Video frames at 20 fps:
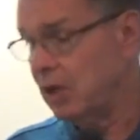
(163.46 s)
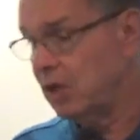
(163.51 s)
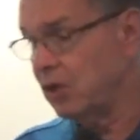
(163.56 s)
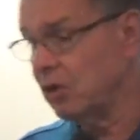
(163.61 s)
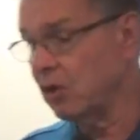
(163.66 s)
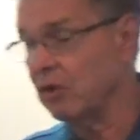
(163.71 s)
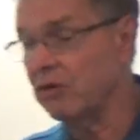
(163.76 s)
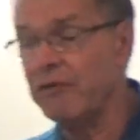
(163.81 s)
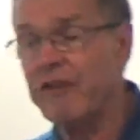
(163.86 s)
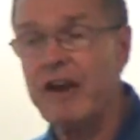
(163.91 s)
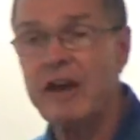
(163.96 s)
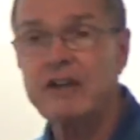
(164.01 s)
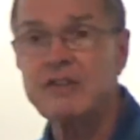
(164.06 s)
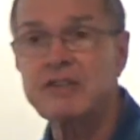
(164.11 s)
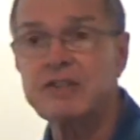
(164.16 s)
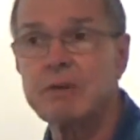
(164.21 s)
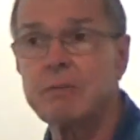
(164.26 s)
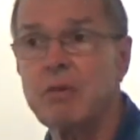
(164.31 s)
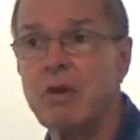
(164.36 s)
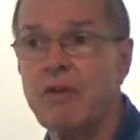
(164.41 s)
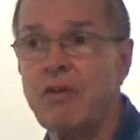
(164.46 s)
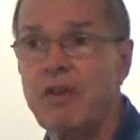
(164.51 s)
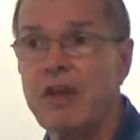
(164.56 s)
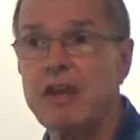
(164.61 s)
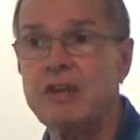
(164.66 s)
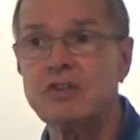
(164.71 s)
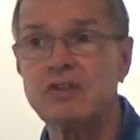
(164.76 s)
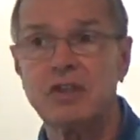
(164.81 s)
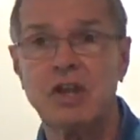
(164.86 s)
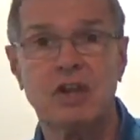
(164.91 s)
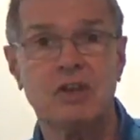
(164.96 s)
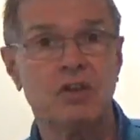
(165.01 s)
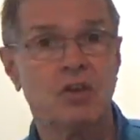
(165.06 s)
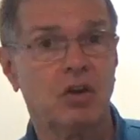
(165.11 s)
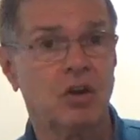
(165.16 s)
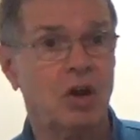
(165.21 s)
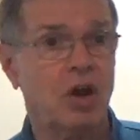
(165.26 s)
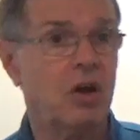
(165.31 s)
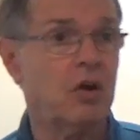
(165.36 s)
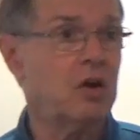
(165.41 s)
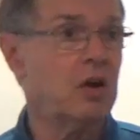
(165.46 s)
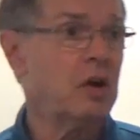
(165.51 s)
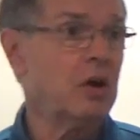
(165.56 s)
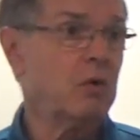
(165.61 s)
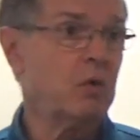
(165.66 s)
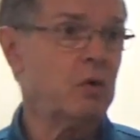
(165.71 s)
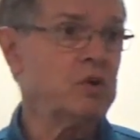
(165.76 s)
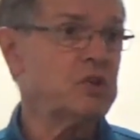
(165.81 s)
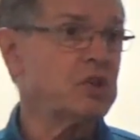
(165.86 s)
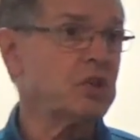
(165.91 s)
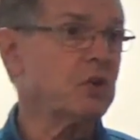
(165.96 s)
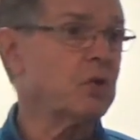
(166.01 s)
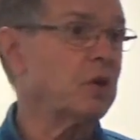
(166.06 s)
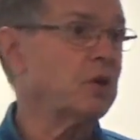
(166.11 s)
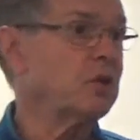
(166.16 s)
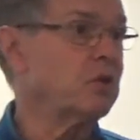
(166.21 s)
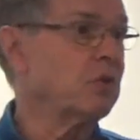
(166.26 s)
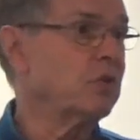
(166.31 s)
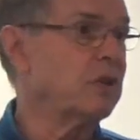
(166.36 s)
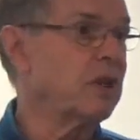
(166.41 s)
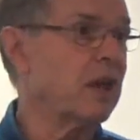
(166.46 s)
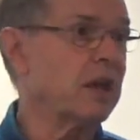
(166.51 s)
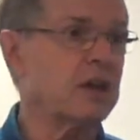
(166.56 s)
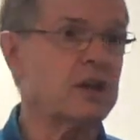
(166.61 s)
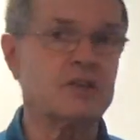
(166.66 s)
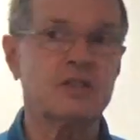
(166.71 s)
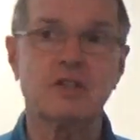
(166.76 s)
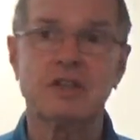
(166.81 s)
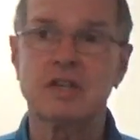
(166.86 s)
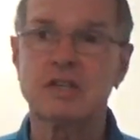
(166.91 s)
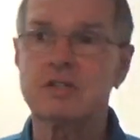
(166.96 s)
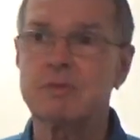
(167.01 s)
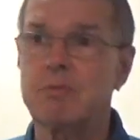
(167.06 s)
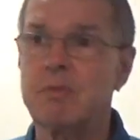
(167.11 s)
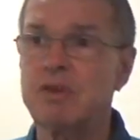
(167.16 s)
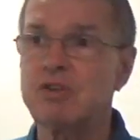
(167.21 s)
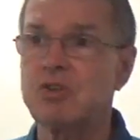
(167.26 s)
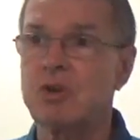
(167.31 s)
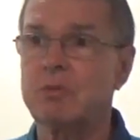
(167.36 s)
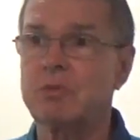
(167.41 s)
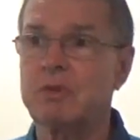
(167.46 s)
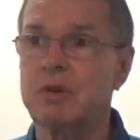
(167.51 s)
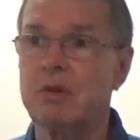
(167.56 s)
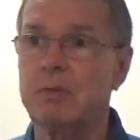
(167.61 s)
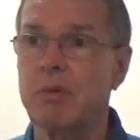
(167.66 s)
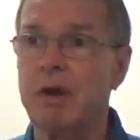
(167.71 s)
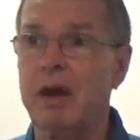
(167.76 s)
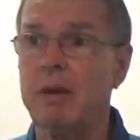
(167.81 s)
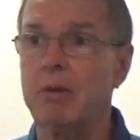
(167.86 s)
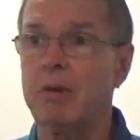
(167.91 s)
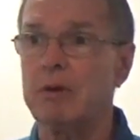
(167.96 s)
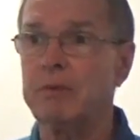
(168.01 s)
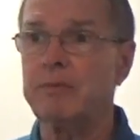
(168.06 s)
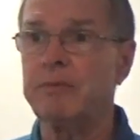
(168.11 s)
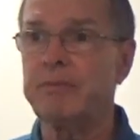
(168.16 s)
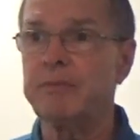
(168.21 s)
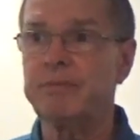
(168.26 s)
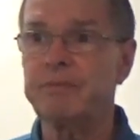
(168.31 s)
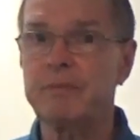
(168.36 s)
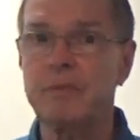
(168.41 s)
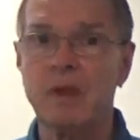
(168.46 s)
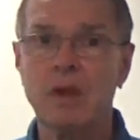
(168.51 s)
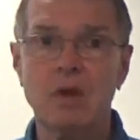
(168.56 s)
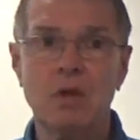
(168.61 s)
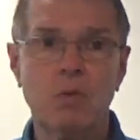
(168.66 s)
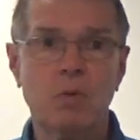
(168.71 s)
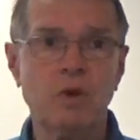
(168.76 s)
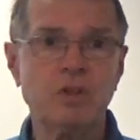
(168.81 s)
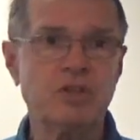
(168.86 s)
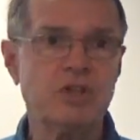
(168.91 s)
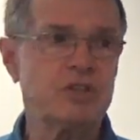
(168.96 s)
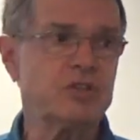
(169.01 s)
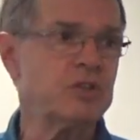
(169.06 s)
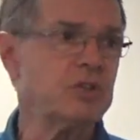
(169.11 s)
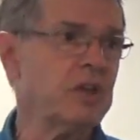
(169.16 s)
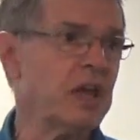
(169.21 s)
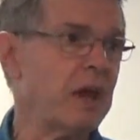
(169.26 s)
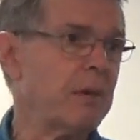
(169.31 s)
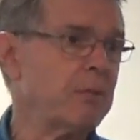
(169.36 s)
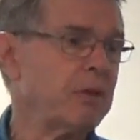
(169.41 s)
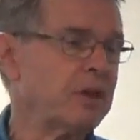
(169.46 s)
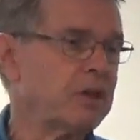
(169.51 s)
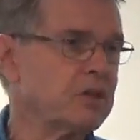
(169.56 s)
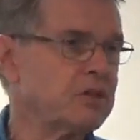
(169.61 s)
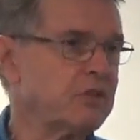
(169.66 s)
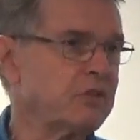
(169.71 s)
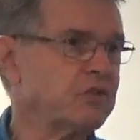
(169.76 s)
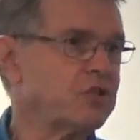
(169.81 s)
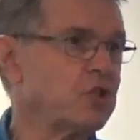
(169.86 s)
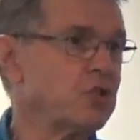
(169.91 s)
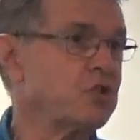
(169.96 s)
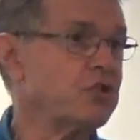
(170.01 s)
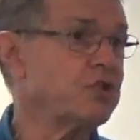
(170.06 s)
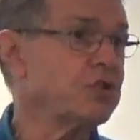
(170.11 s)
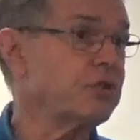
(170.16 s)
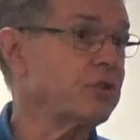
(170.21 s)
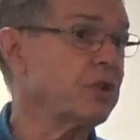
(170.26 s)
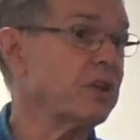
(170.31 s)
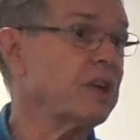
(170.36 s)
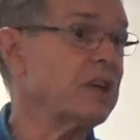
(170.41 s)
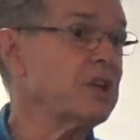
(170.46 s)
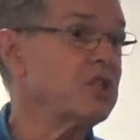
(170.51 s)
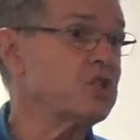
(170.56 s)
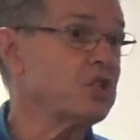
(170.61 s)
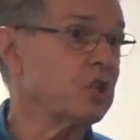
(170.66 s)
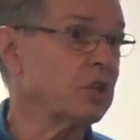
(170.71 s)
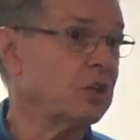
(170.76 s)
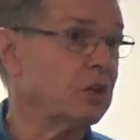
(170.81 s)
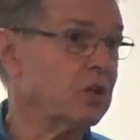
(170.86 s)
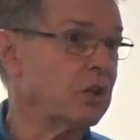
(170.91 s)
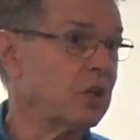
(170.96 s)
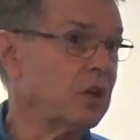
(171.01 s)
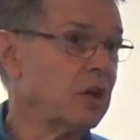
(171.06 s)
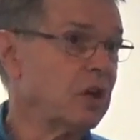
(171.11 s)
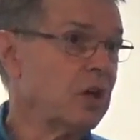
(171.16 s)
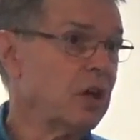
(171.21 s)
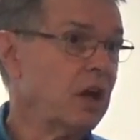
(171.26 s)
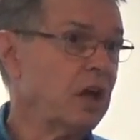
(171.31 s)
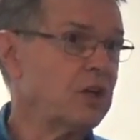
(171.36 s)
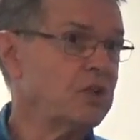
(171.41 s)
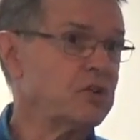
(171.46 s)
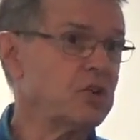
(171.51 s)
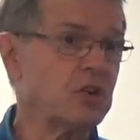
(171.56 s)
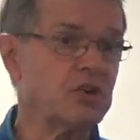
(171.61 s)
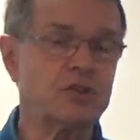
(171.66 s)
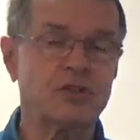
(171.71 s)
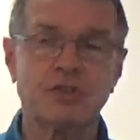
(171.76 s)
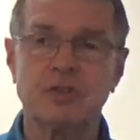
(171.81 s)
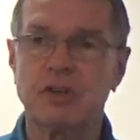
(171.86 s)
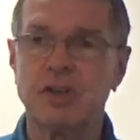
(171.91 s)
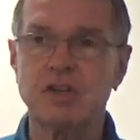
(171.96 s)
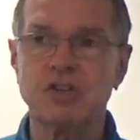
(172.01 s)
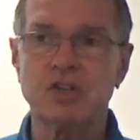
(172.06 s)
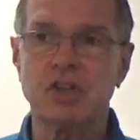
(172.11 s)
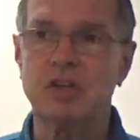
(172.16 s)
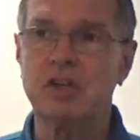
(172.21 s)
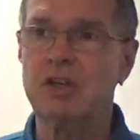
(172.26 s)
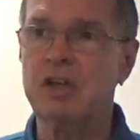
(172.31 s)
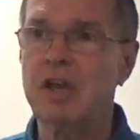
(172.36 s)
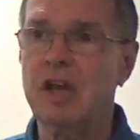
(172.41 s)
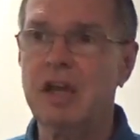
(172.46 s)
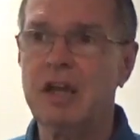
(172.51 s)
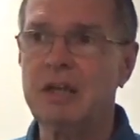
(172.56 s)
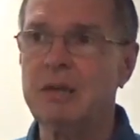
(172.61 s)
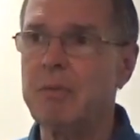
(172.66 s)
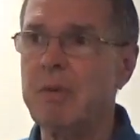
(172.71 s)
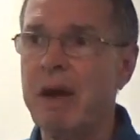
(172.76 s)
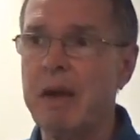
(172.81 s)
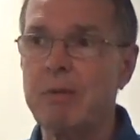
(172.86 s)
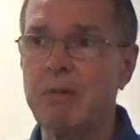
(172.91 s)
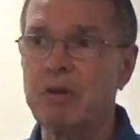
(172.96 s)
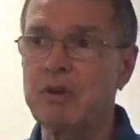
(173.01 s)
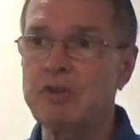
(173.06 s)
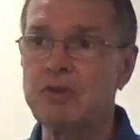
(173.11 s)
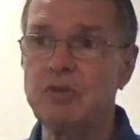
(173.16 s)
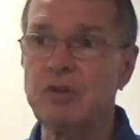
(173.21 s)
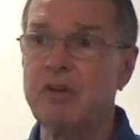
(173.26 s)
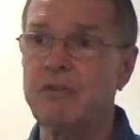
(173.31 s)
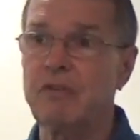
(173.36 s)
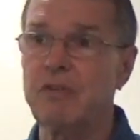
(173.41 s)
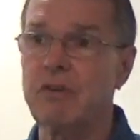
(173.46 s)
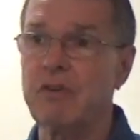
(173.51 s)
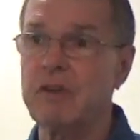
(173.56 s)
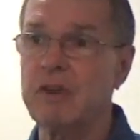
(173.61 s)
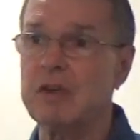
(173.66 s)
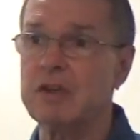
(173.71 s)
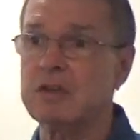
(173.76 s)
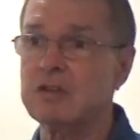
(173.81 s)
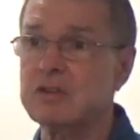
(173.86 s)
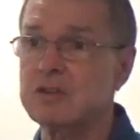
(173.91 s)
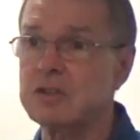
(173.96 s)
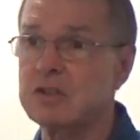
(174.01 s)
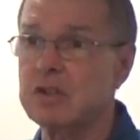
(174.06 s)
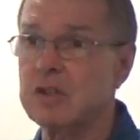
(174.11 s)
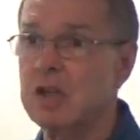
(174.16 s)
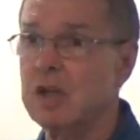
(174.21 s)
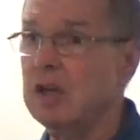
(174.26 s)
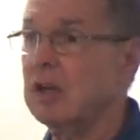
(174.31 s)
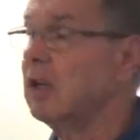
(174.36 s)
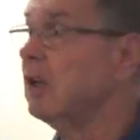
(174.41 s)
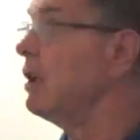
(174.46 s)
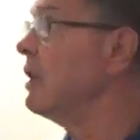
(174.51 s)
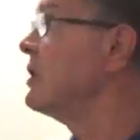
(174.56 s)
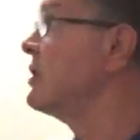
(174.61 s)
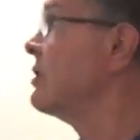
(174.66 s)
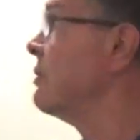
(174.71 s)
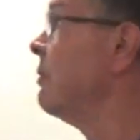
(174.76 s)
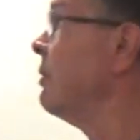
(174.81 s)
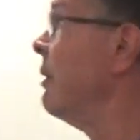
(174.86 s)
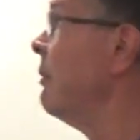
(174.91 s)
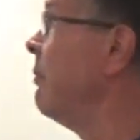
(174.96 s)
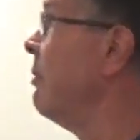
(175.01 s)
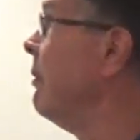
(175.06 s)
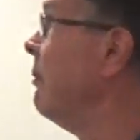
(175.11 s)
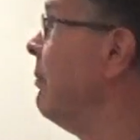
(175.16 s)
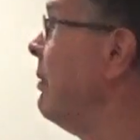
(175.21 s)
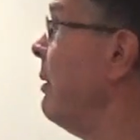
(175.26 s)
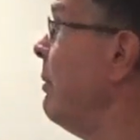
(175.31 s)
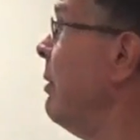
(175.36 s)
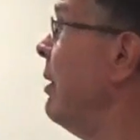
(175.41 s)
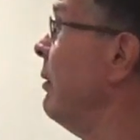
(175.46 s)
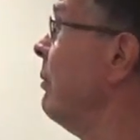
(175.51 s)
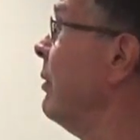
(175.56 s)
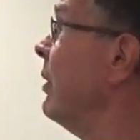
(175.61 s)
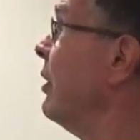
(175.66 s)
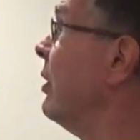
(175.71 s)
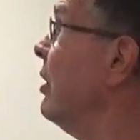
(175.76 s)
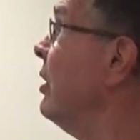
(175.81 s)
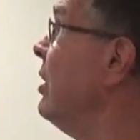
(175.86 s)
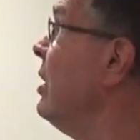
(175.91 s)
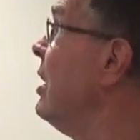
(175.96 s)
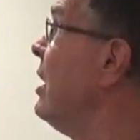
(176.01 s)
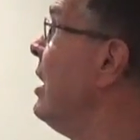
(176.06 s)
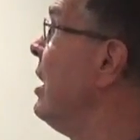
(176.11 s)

You'll find some of the things and you'll go, we should quit doing that because it doesn't measure up to the Bible. We just do that because of church tradition. And church tradition and the Bible are two different things. It needs to be biblical.